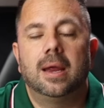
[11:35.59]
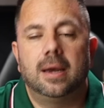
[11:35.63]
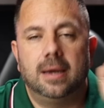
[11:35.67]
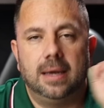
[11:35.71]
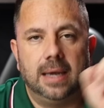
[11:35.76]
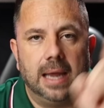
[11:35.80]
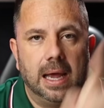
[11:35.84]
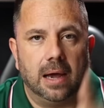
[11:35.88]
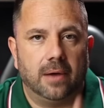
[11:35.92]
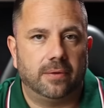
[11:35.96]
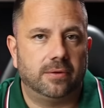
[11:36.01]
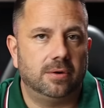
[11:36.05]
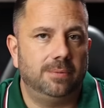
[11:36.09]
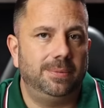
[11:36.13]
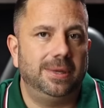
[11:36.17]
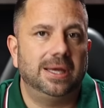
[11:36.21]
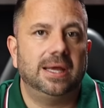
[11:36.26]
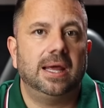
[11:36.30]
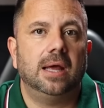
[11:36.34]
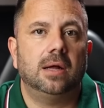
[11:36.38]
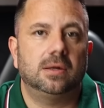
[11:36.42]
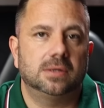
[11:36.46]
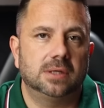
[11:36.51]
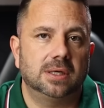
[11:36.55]
now they're
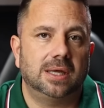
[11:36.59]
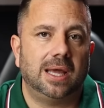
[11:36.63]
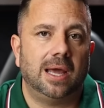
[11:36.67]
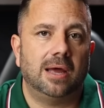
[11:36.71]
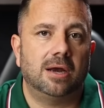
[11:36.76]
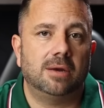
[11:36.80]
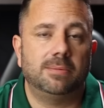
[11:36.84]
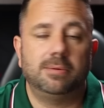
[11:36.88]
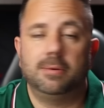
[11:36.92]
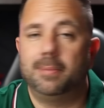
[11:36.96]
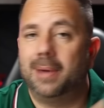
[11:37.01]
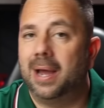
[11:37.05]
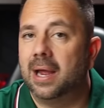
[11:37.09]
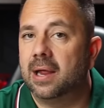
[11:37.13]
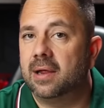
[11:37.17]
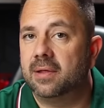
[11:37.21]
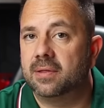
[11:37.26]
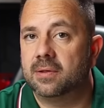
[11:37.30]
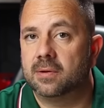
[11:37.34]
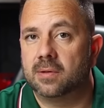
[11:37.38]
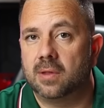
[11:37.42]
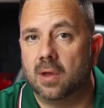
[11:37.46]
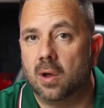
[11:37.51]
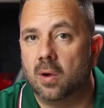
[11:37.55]
being held accountable by
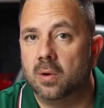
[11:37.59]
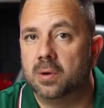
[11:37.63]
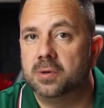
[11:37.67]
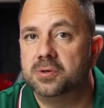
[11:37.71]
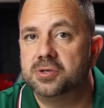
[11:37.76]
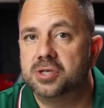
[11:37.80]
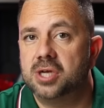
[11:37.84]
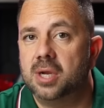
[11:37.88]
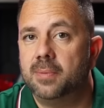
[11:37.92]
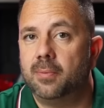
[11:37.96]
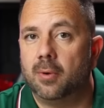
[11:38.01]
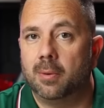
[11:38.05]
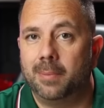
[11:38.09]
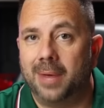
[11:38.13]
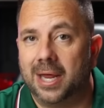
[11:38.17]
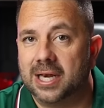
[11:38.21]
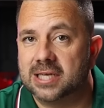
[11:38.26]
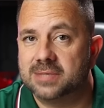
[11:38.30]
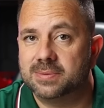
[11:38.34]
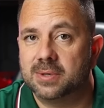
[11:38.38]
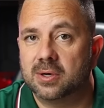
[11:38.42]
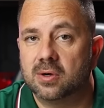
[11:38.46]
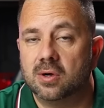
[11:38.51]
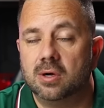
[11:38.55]
either the ownership or
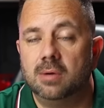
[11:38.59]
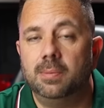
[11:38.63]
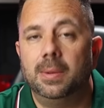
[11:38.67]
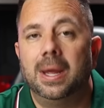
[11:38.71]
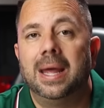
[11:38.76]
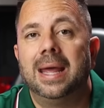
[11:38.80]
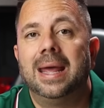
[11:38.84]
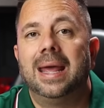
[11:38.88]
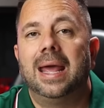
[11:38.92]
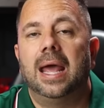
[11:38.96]
management group.